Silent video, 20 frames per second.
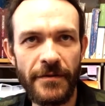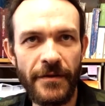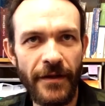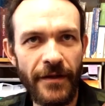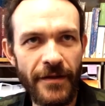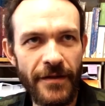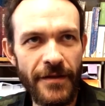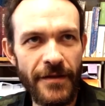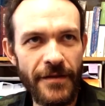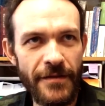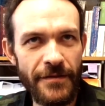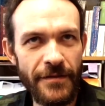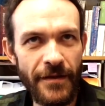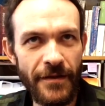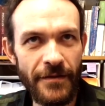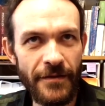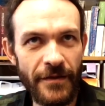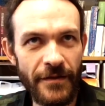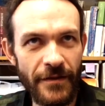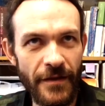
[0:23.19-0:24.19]
the key
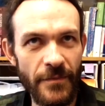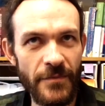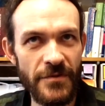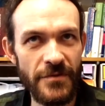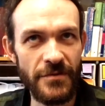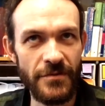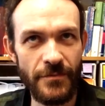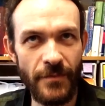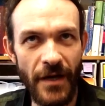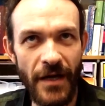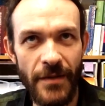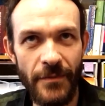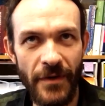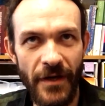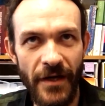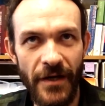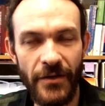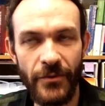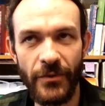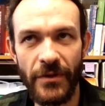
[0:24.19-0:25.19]
thing that comes to my
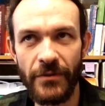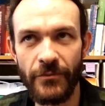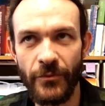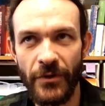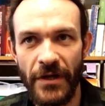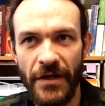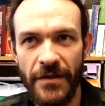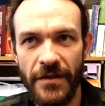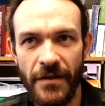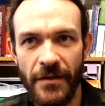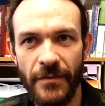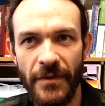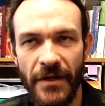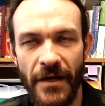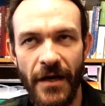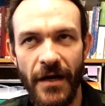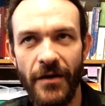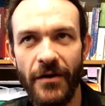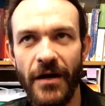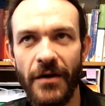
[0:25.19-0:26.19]
mind when I think
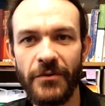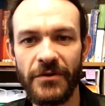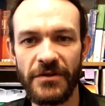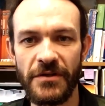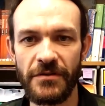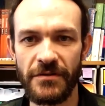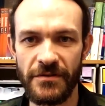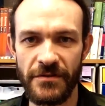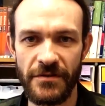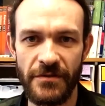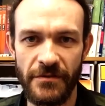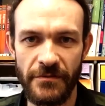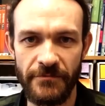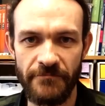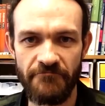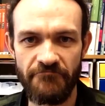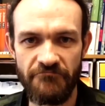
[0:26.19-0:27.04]
about how I would teach,